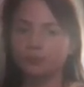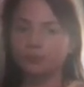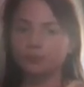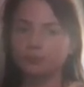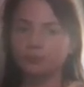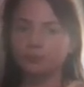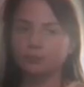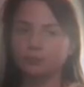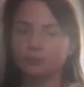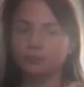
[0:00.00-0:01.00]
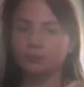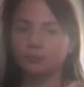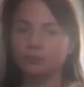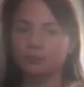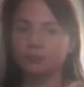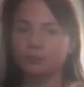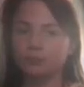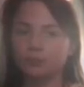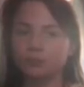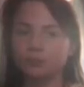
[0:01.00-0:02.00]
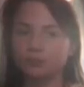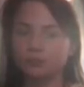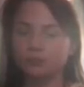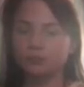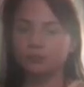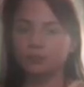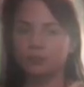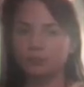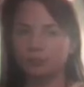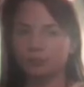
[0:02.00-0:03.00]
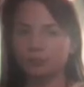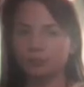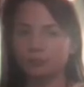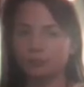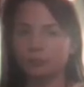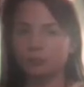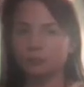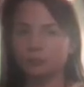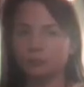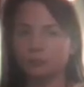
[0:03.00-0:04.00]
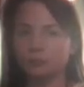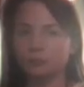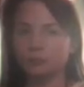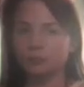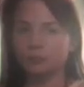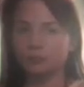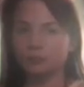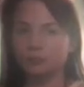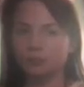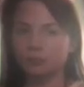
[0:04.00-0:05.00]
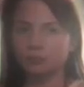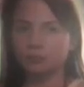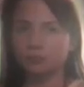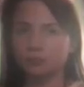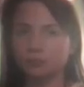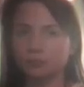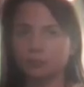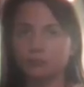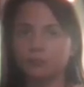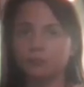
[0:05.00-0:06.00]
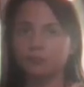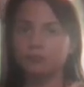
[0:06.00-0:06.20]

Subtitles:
No words are spoken by the person on screen.